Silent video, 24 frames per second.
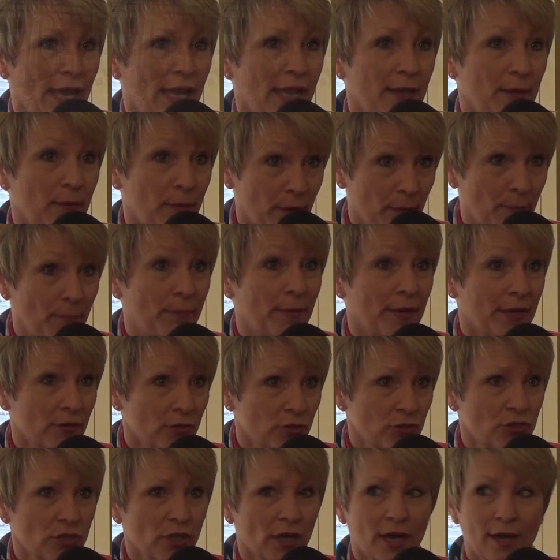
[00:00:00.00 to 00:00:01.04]
a
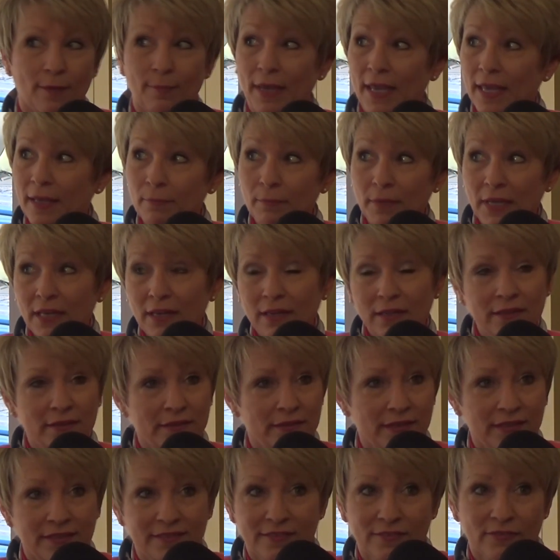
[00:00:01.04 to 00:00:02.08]
better job and meeting the
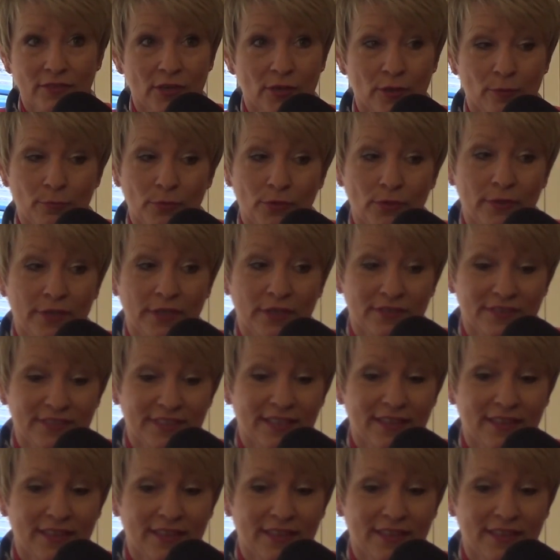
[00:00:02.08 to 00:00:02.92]
needs of our employers.